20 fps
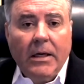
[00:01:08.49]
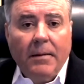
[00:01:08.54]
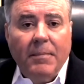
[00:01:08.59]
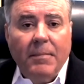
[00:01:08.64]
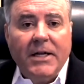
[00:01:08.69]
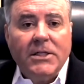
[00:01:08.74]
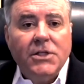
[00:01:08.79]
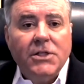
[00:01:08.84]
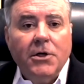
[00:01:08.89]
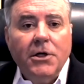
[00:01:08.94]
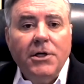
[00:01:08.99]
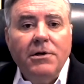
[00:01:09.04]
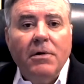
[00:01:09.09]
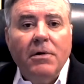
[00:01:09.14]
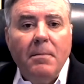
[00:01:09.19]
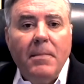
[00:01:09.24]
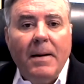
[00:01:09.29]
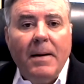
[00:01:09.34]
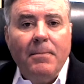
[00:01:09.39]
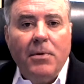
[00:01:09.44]
But it's good to
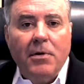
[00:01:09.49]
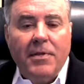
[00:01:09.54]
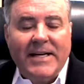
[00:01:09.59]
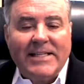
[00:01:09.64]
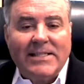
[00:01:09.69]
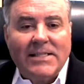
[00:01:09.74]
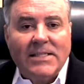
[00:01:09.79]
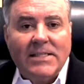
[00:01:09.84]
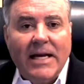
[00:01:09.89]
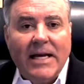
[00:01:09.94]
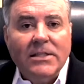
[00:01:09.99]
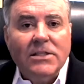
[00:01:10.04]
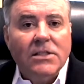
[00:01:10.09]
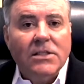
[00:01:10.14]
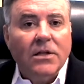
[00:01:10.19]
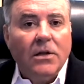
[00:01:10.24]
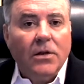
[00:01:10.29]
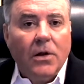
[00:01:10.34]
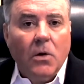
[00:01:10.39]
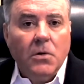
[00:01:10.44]
remember that since
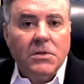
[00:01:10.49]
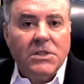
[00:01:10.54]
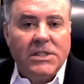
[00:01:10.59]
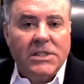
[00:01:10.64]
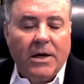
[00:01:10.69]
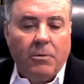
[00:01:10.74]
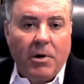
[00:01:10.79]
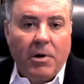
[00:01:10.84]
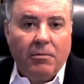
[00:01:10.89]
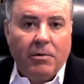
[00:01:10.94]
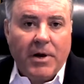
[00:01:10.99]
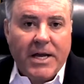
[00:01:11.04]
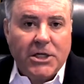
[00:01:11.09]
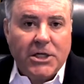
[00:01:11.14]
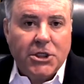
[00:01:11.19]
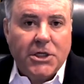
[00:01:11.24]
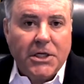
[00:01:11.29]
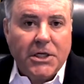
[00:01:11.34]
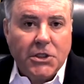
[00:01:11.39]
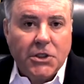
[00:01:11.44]
the lows that we
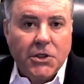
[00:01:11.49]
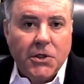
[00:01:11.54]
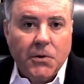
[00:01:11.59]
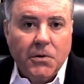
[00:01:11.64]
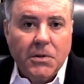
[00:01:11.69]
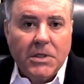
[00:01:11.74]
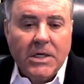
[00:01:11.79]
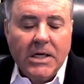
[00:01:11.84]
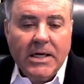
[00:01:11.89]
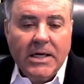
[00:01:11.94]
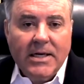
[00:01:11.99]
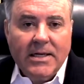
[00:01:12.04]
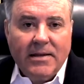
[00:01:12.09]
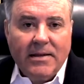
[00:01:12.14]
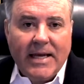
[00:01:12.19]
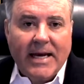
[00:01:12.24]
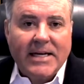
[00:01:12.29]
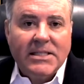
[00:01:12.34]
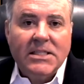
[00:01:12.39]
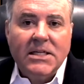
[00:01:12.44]
reached in June,
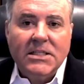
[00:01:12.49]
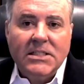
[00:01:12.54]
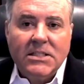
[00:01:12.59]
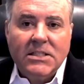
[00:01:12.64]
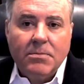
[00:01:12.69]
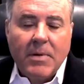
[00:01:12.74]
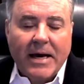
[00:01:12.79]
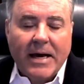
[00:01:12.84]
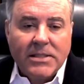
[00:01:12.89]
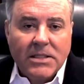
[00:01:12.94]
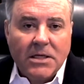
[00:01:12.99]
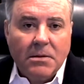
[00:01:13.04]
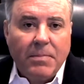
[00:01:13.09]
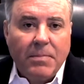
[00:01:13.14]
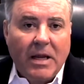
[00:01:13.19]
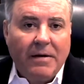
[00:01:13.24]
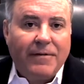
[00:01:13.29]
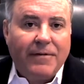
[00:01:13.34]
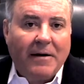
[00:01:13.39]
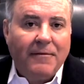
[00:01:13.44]
the
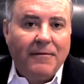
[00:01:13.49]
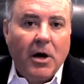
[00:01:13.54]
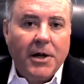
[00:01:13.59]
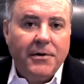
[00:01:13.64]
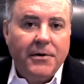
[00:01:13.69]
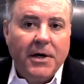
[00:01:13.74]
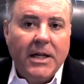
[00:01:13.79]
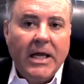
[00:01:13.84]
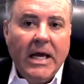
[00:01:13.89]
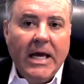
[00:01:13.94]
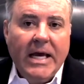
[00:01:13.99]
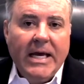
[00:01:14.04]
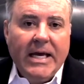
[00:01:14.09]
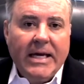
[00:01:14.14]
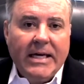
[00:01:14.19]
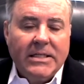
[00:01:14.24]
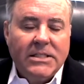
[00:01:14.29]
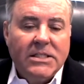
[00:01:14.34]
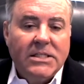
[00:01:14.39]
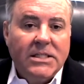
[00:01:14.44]
S&P 500
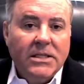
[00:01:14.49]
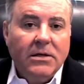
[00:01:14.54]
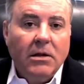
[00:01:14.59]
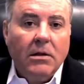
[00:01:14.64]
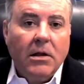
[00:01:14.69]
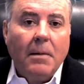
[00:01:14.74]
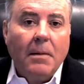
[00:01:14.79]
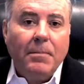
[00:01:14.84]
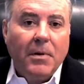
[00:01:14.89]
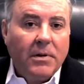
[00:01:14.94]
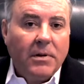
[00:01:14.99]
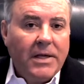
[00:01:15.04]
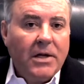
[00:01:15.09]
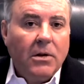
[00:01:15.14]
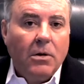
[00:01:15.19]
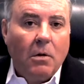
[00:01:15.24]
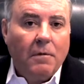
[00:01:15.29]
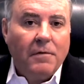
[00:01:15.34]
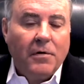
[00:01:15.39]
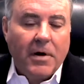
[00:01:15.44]
is still up a
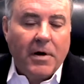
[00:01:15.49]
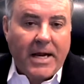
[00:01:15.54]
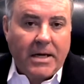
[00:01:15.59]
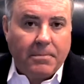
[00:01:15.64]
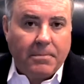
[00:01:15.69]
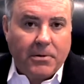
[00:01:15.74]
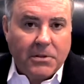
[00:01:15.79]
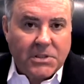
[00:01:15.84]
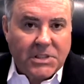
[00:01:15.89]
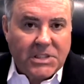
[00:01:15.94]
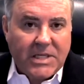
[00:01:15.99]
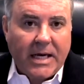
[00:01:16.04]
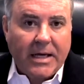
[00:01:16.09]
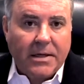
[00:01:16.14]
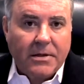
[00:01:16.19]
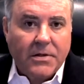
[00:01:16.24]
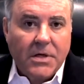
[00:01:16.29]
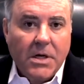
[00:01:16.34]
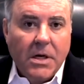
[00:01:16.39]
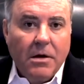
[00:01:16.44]
little over
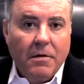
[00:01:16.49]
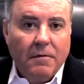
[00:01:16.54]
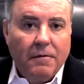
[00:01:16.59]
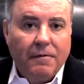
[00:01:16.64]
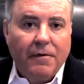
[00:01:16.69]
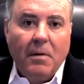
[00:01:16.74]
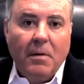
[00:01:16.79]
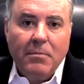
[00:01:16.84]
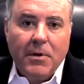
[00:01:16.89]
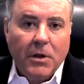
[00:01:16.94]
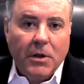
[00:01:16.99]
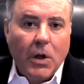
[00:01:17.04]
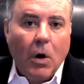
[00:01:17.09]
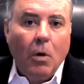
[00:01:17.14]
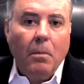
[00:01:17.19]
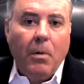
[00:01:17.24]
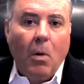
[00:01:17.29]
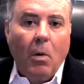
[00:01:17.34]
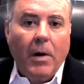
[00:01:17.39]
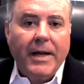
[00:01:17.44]
8% from the
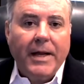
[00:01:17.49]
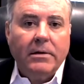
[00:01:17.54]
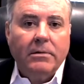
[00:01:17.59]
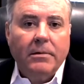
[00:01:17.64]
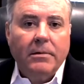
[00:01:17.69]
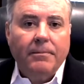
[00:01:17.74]
low point.